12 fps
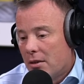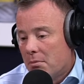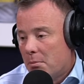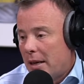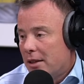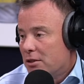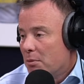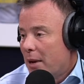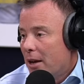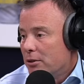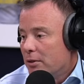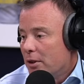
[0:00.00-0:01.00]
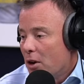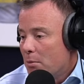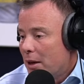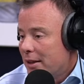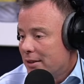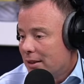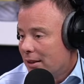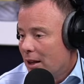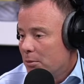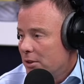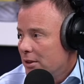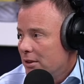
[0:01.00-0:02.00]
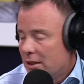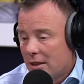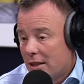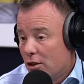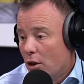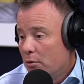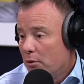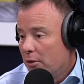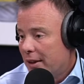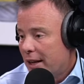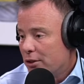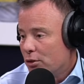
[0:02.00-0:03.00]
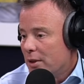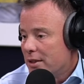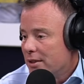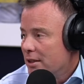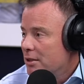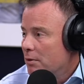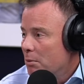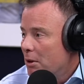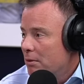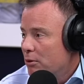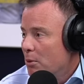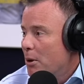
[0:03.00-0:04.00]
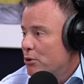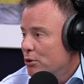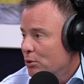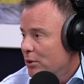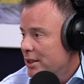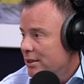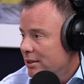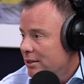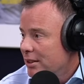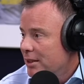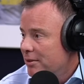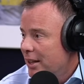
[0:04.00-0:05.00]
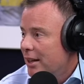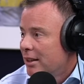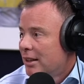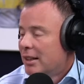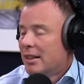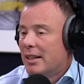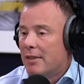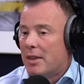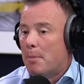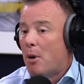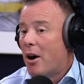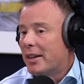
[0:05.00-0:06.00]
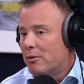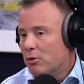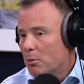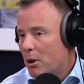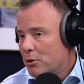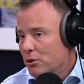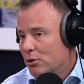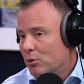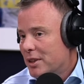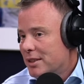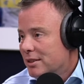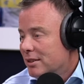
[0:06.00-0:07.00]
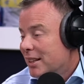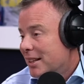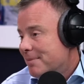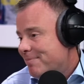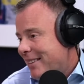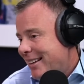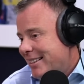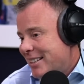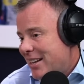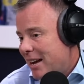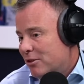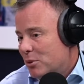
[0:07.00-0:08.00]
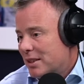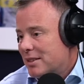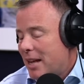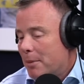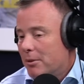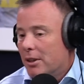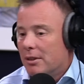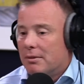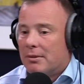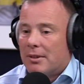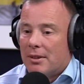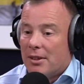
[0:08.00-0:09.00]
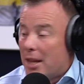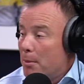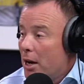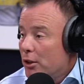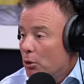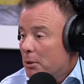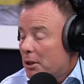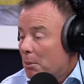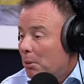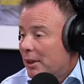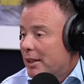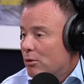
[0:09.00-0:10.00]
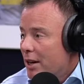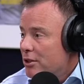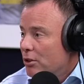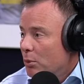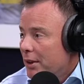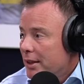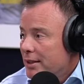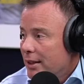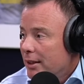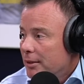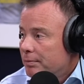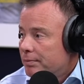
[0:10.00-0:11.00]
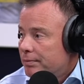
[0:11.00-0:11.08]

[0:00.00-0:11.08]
millions of pounds of their own money into clubs is it's not for financial reasons, it's for emotional reasons. And if they're buying it for emotional reasons, then I think you have to accept that they might not be completely rational when they sell it.